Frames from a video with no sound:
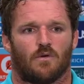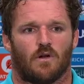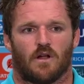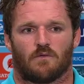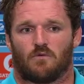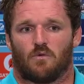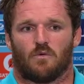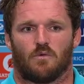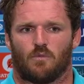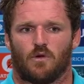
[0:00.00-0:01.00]
We don't like to
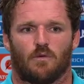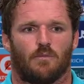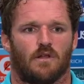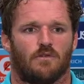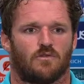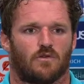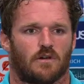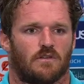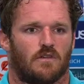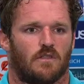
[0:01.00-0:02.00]
we don't believe in
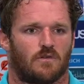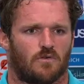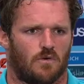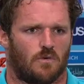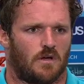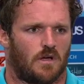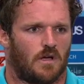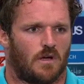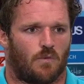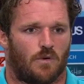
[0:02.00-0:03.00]
shortcuts either. So
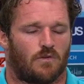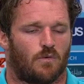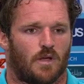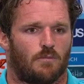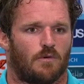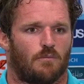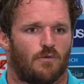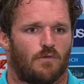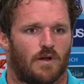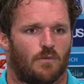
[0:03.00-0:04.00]
we need to keep on
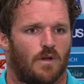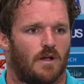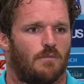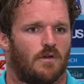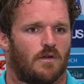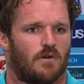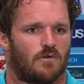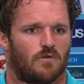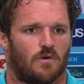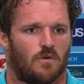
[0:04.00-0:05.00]
improving, and we love being here.
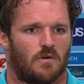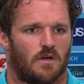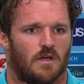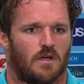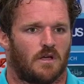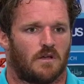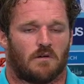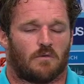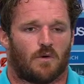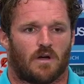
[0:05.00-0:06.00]
So
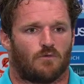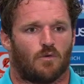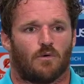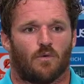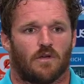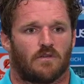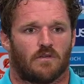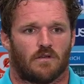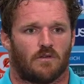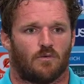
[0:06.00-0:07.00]
we have two more weeks
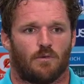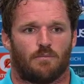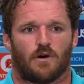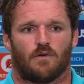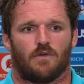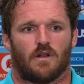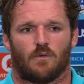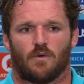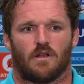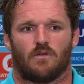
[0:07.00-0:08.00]
to be part of it,
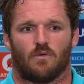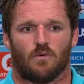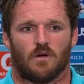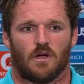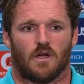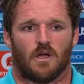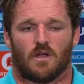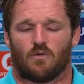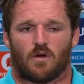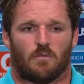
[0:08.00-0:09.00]
and we need to,
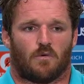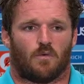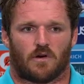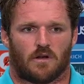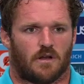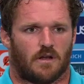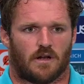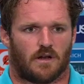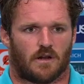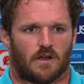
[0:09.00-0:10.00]
to keep on working
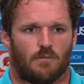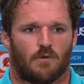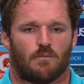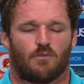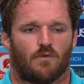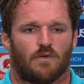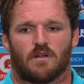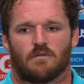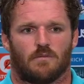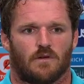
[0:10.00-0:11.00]
and keep on improving,
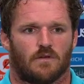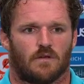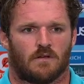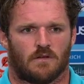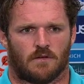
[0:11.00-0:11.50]
as Mike says.